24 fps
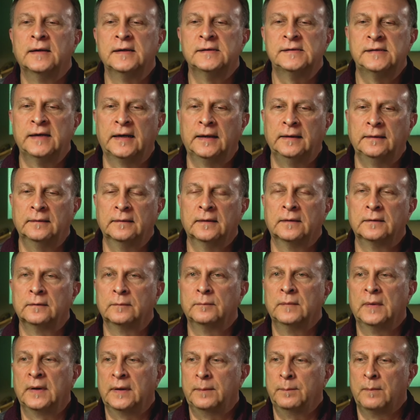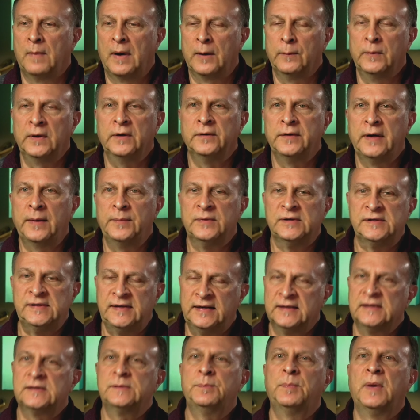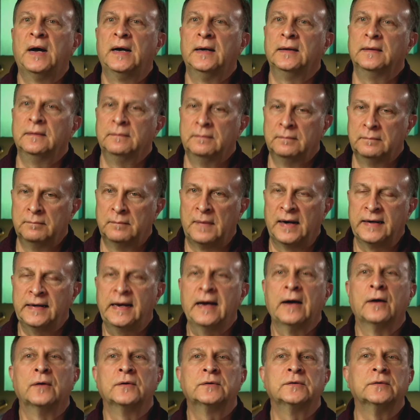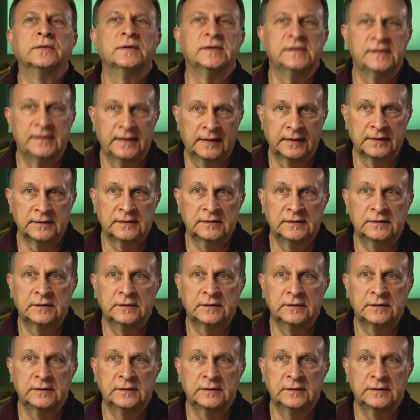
say, look, my real name is this, but my character is this.